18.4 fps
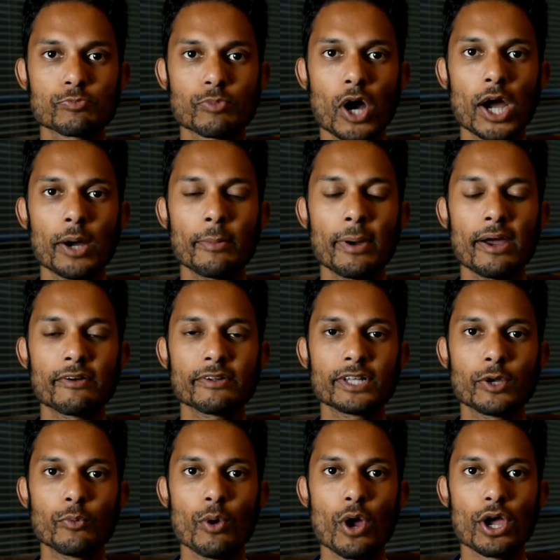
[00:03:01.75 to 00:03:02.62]

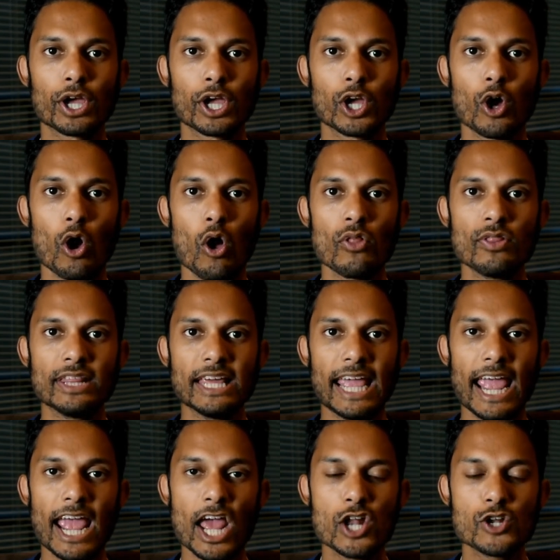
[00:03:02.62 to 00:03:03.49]
primarily working on
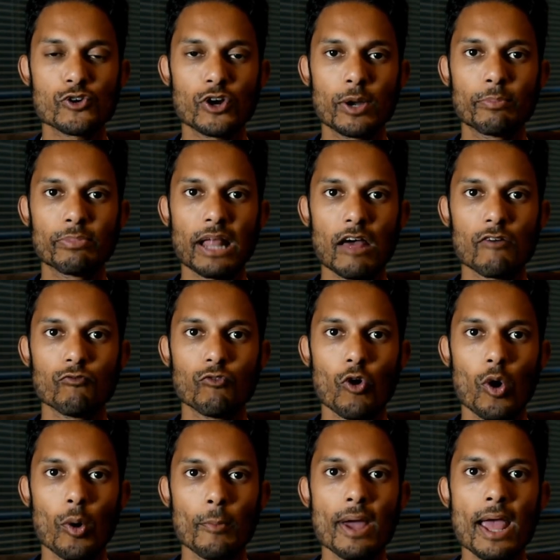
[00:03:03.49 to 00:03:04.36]
the Android
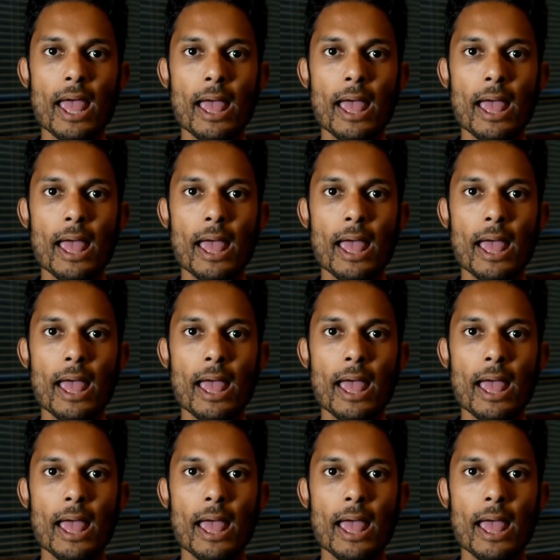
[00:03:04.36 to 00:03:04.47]
platform